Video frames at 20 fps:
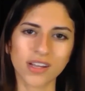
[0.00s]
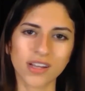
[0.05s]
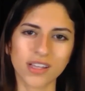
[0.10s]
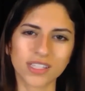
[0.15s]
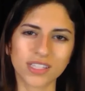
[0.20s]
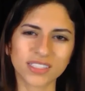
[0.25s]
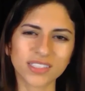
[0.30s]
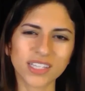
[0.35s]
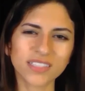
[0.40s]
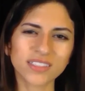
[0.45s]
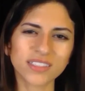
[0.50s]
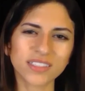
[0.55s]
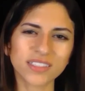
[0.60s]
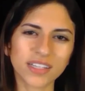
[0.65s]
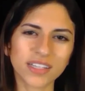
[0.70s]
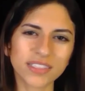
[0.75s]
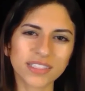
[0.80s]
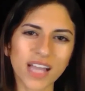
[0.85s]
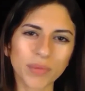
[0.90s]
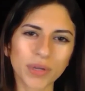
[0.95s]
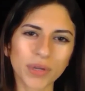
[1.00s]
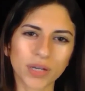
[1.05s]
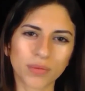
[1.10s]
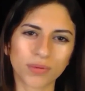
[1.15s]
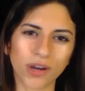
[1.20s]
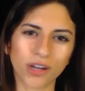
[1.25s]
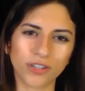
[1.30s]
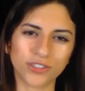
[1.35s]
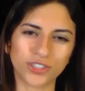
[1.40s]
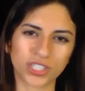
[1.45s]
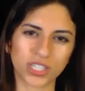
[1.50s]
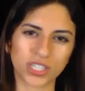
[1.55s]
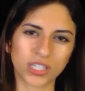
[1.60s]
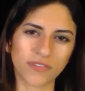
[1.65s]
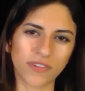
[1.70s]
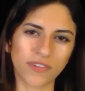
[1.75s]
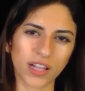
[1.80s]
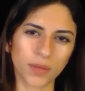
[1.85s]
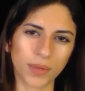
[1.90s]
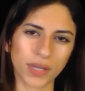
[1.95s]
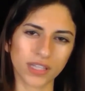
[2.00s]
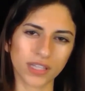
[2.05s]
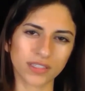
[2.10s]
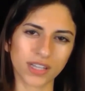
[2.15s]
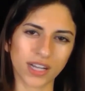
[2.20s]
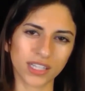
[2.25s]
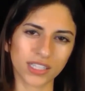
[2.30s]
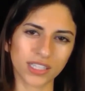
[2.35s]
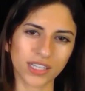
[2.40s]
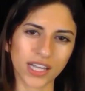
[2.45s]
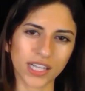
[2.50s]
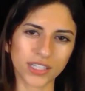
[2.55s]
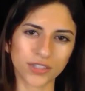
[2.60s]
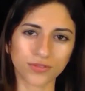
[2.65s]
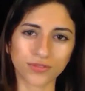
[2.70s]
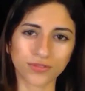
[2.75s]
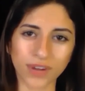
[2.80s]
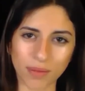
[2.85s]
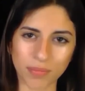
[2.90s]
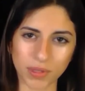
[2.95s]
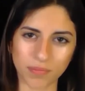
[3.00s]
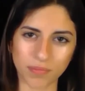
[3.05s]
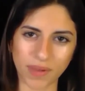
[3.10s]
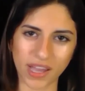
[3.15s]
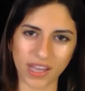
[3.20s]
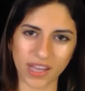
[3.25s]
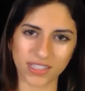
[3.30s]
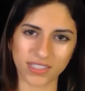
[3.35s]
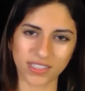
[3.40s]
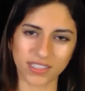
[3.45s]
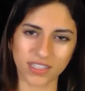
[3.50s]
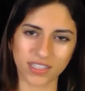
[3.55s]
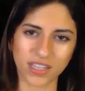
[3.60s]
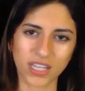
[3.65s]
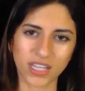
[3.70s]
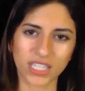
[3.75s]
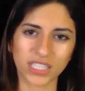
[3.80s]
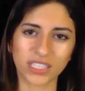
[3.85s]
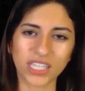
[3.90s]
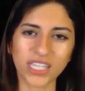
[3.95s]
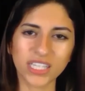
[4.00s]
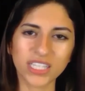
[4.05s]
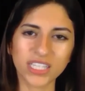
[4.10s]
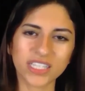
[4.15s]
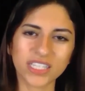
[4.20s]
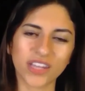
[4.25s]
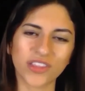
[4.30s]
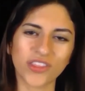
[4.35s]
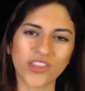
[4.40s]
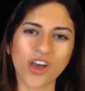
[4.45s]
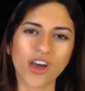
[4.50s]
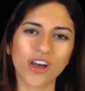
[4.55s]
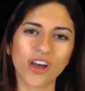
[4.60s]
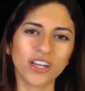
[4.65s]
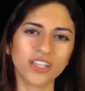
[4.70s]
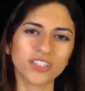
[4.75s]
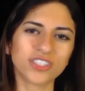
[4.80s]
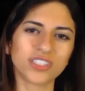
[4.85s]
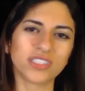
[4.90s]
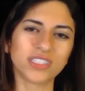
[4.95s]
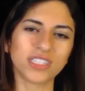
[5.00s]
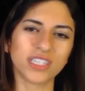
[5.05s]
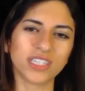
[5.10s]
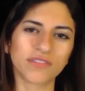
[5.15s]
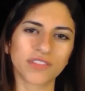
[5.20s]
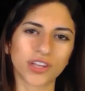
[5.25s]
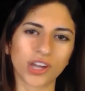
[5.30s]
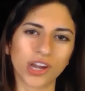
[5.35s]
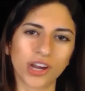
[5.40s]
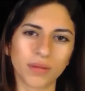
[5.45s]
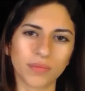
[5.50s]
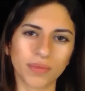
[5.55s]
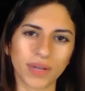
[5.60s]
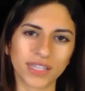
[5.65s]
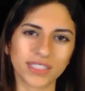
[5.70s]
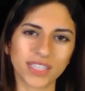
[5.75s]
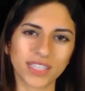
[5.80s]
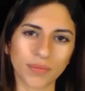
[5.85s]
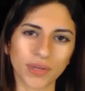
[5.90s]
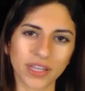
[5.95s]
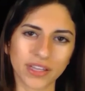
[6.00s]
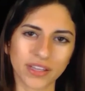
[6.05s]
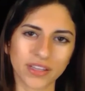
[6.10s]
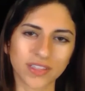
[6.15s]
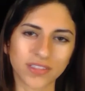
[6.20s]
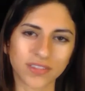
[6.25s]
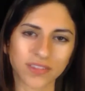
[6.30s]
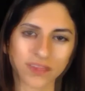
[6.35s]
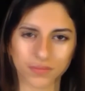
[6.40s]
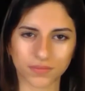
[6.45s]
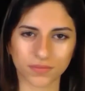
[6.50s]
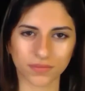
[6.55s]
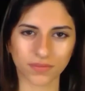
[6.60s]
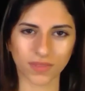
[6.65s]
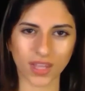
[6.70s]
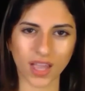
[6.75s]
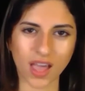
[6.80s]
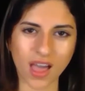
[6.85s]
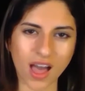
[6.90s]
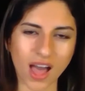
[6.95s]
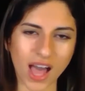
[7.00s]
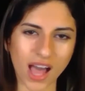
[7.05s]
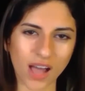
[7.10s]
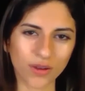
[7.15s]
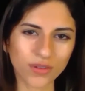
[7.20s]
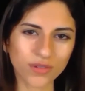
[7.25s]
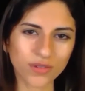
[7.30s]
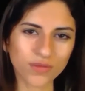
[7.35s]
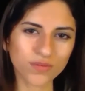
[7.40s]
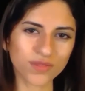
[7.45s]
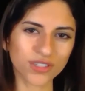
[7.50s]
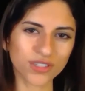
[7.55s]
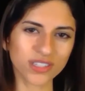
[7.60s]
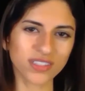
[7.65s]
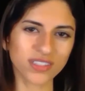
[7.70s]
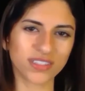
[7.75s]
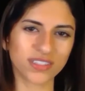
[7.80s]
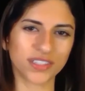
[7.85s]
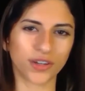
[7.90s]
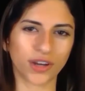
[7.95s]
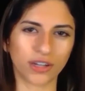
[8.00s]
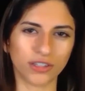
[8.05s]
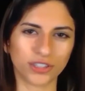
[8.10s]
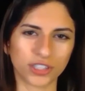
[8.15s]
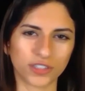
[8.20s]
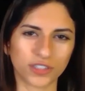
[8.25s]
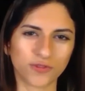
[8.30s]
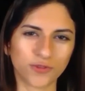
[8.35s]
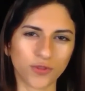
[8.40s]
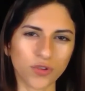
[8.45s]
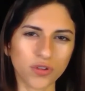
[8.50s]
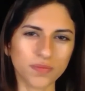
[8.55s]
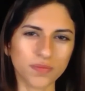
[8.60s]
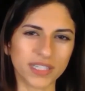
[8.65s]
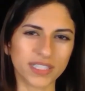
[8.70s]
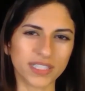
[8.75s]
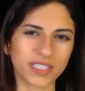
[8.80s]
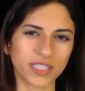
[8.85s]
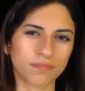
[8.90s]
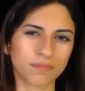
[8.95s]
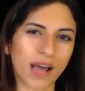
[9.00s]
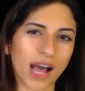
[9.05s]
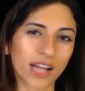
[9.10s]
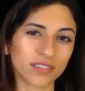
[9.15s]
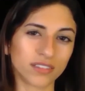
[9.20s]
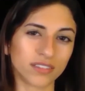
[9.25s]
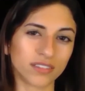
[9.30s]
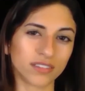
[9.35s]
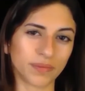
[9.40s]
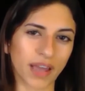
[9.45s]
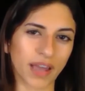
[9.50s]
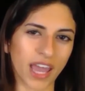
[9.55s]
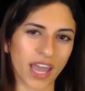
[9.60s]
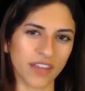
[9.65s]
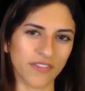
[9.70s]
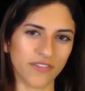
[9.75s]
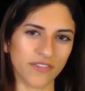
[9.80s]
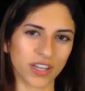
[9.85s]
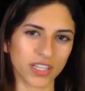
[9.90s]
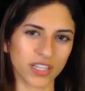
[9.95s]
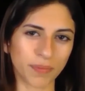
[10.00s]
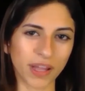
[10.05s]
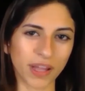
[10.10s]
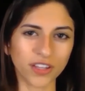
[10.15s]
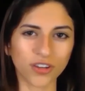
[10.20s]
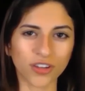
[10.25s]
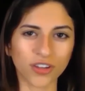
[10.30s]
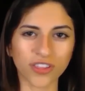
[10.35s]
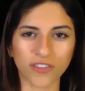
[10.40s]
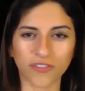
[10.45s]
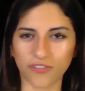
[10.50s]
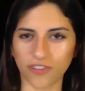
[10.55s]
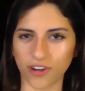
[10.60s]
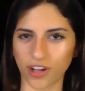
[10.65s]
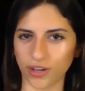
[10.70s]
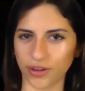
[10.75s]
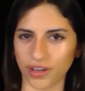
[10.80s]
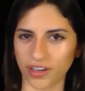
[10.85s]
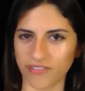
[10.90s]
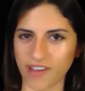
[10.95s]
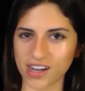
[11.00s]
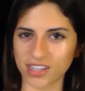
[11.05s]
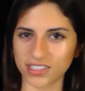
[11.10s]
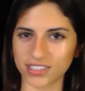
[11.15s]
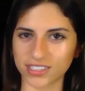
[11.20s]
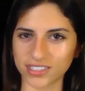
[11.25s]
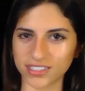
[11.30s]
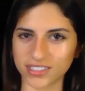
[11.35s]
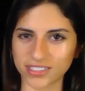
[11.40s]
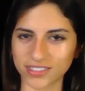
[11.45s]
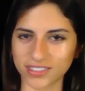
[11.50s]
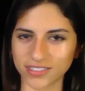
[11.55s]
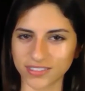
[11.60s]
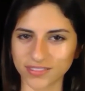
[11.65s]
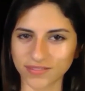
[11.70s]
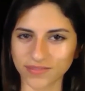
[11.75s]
This lends a dynamic approach to developing data at a rapid pace, needed in the urgency of the current pandemic. Our Model 0 shows 4 basic patterns of behavior depending on the following factors: